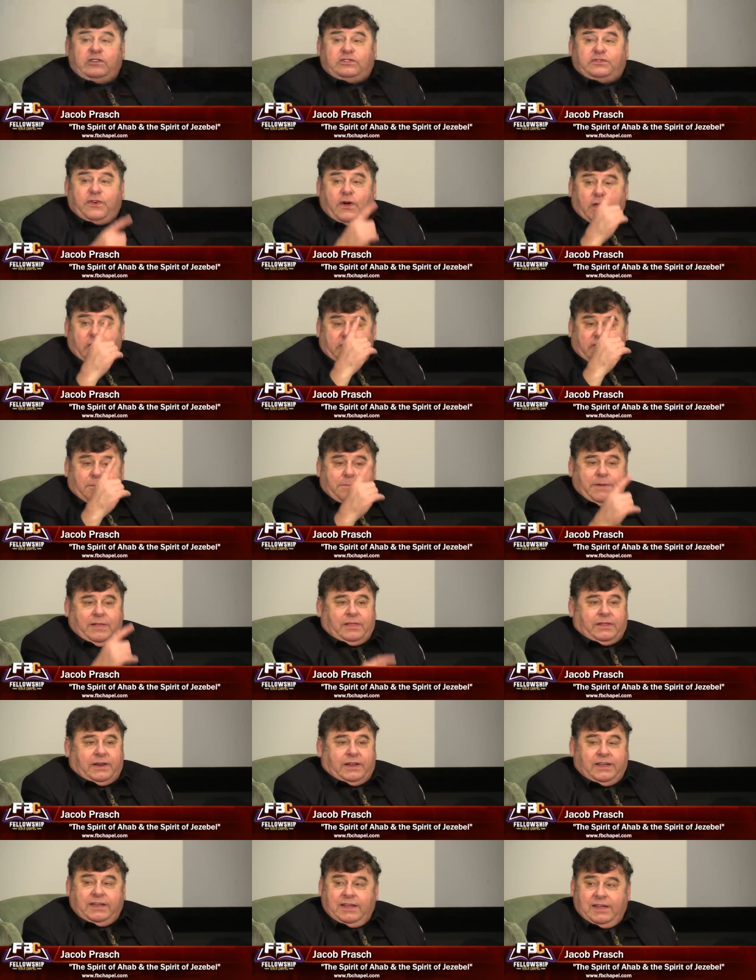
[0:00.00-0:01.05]
is
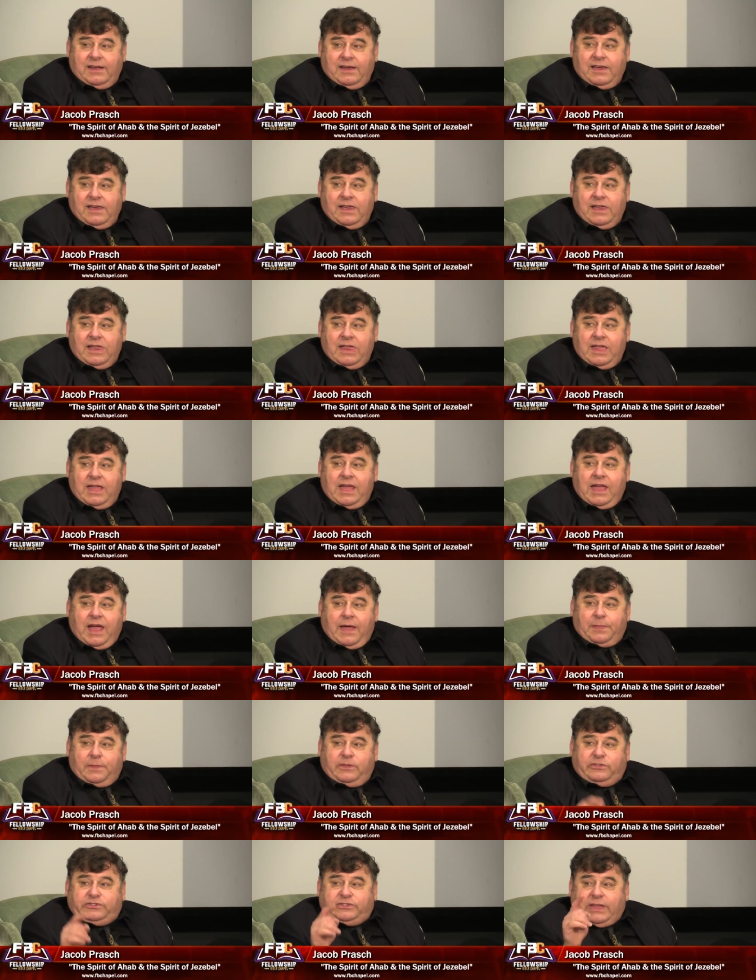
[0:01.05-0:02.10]
vulnerability,
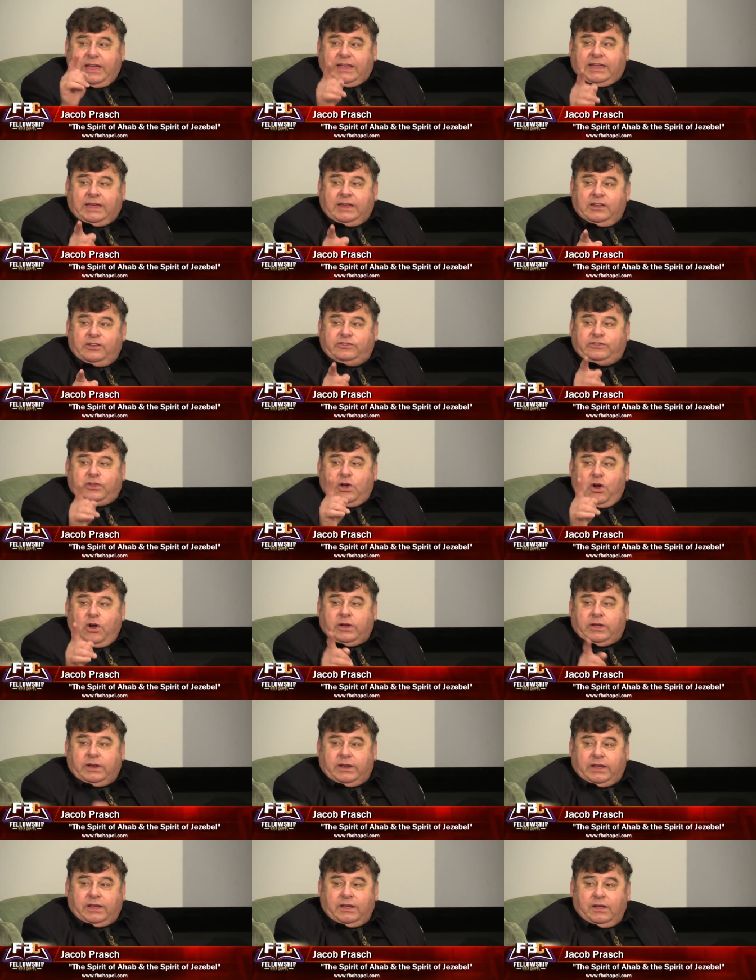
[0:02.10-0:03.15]
and the second is
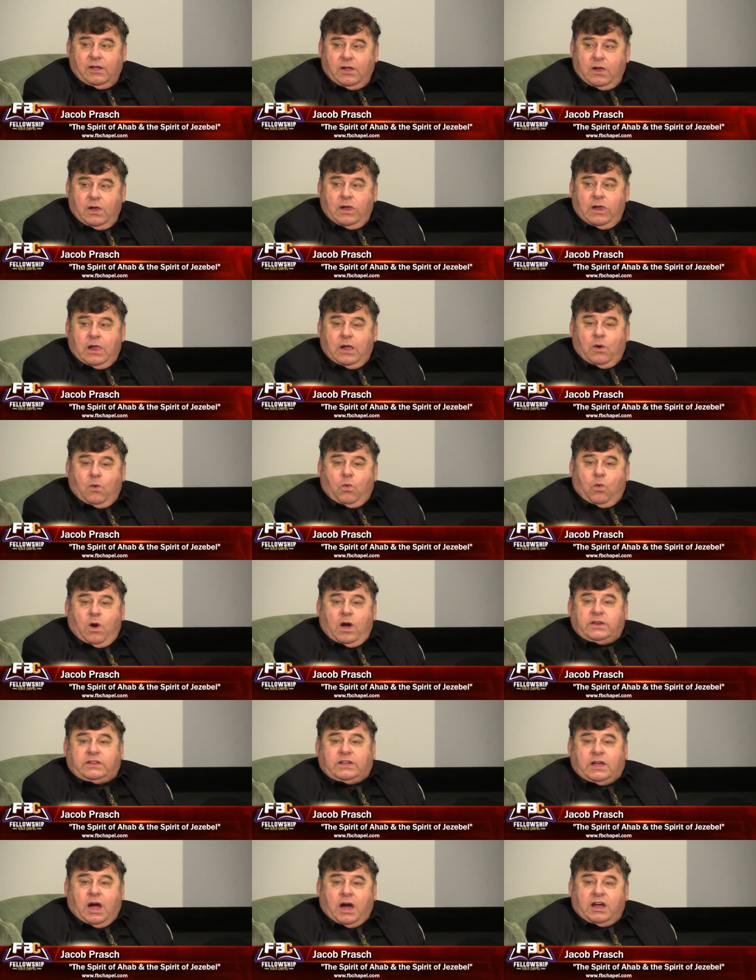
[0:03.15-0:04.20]
targeting.
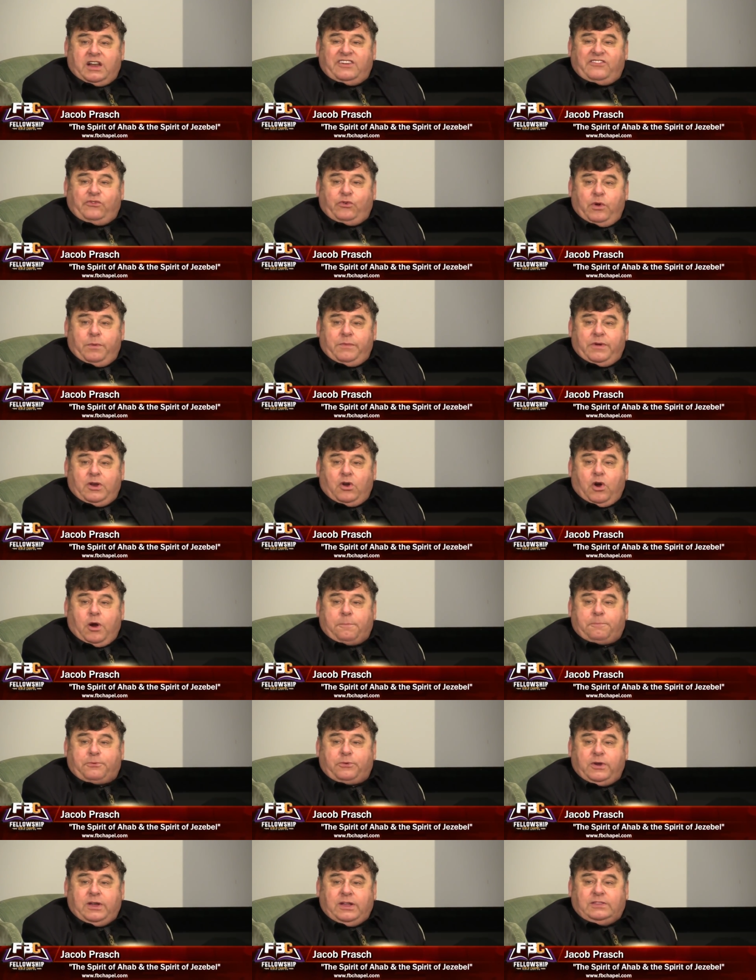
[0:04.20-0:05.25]
What kind of women are
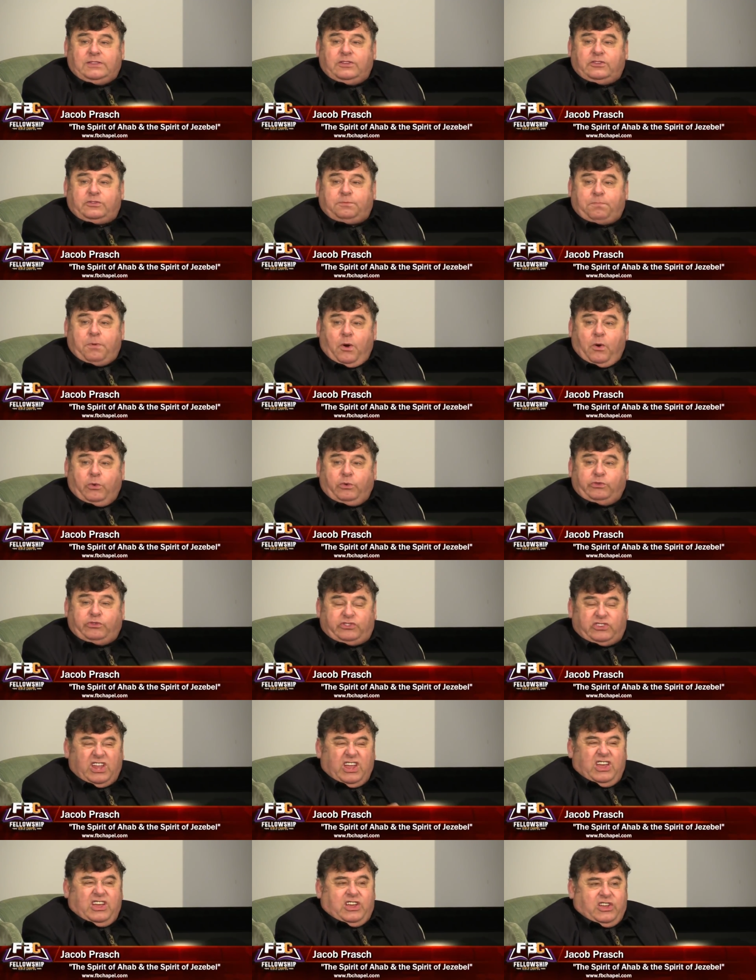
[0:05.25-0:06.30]

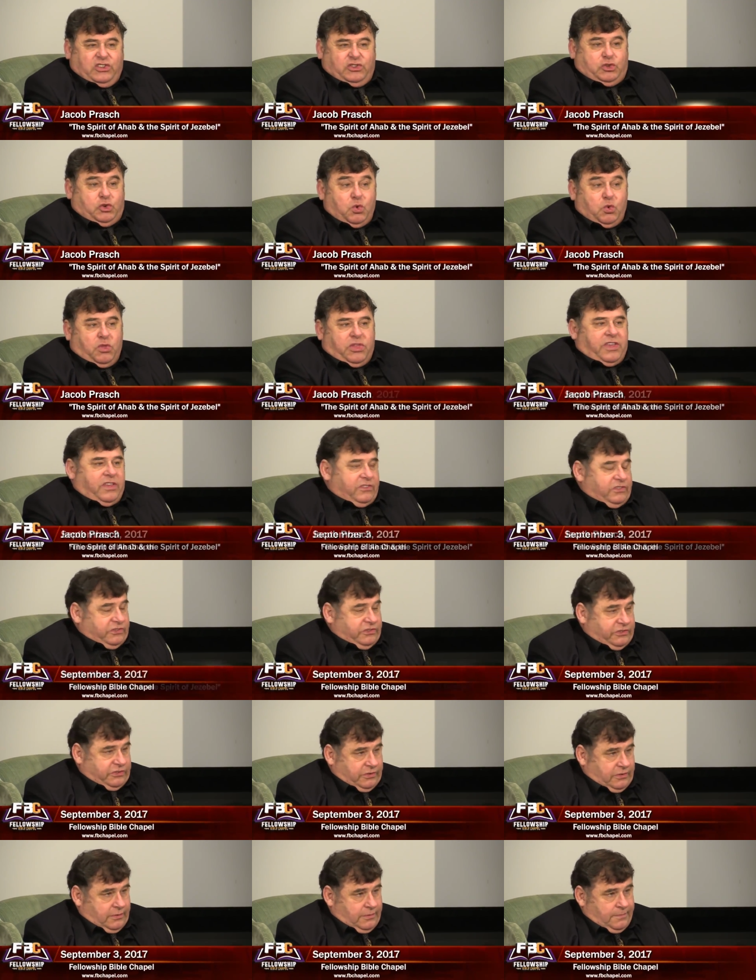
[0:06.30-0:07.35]
predisposed to
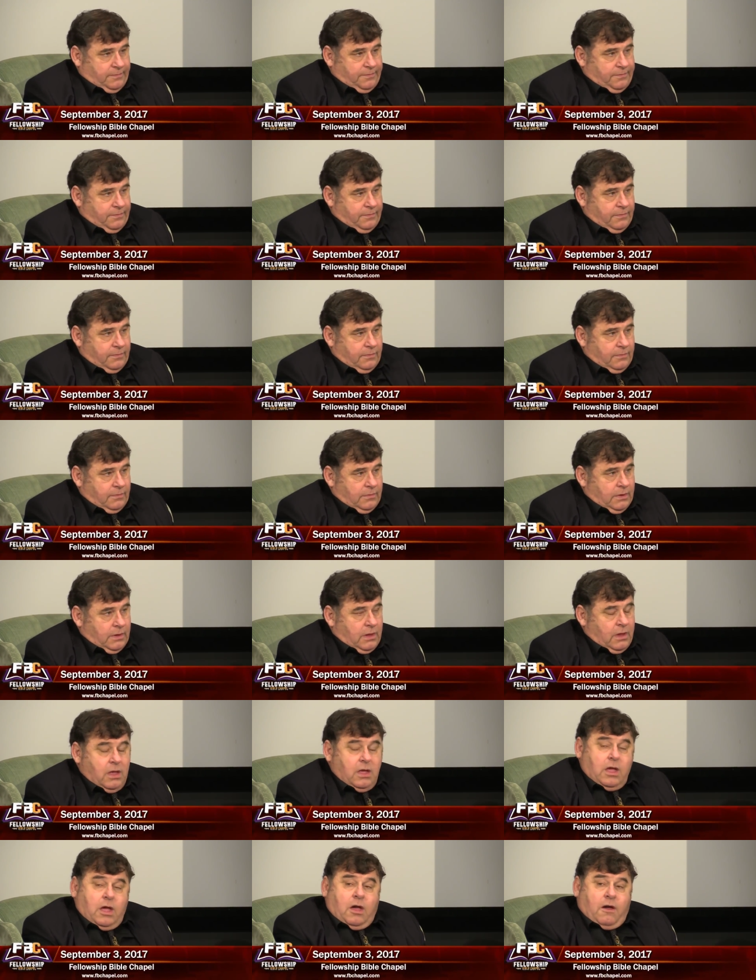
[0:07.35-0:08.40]
this?
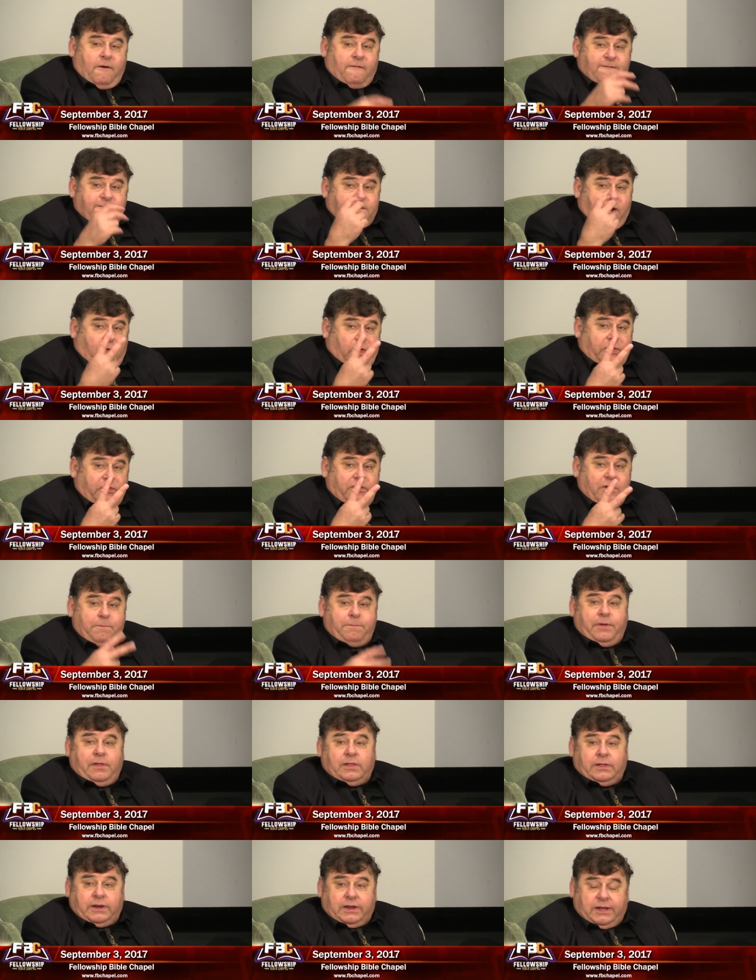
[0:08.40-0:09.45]

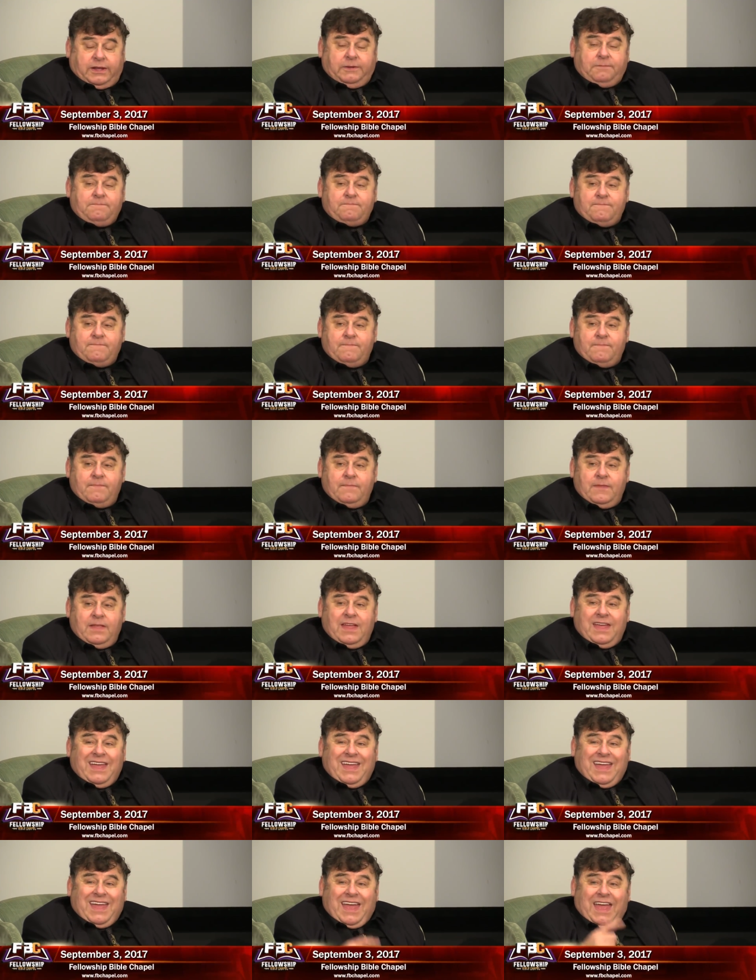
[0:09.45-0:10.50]
Vulnerability
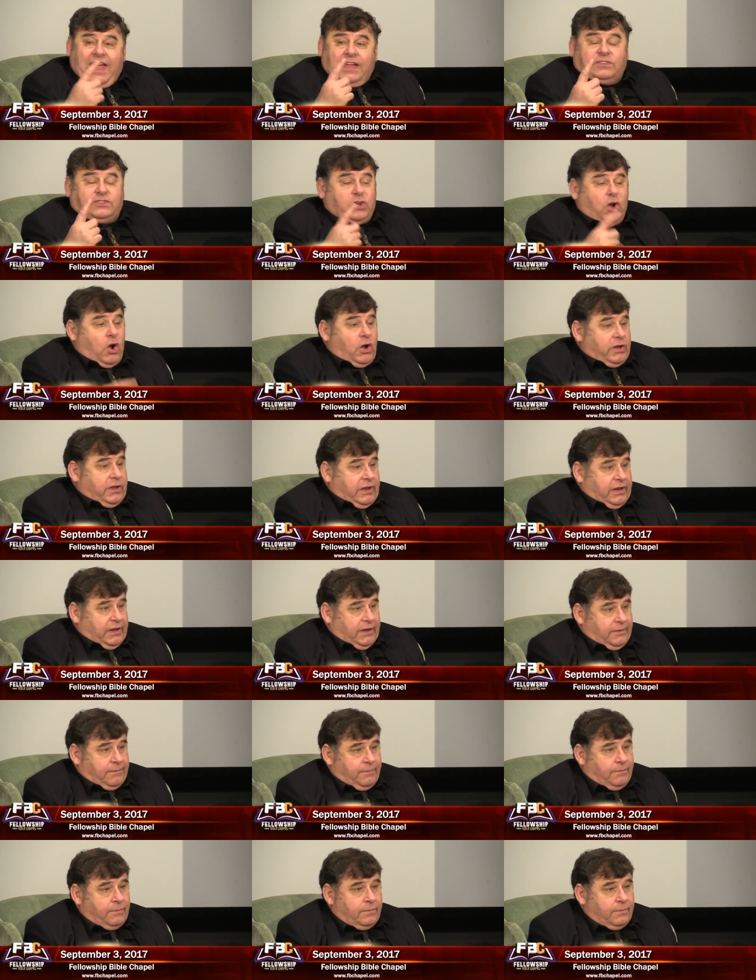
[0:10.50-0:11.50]
and targeting.